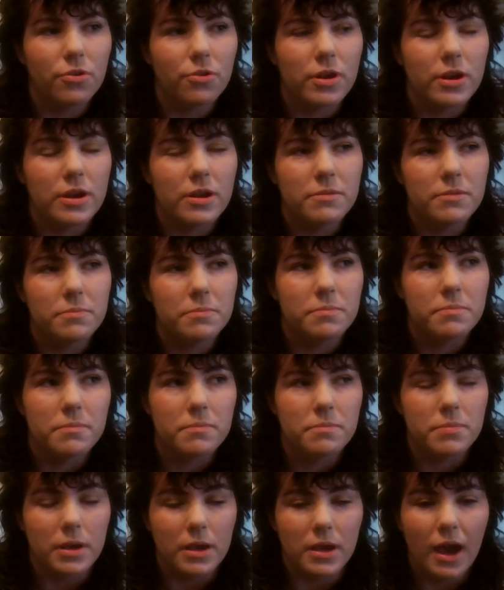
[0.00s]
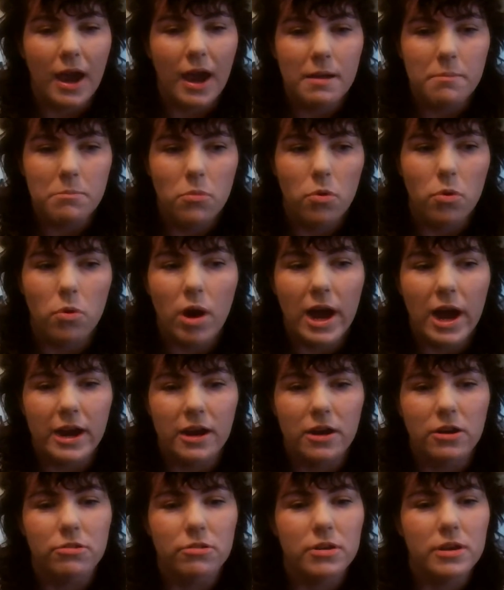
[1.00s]
and it became more
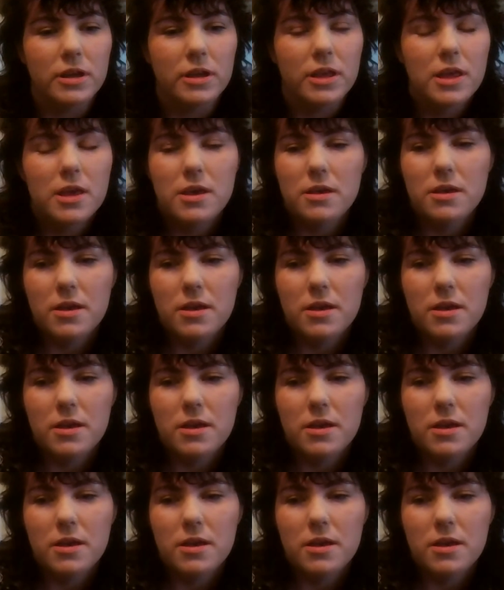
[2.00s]
angry.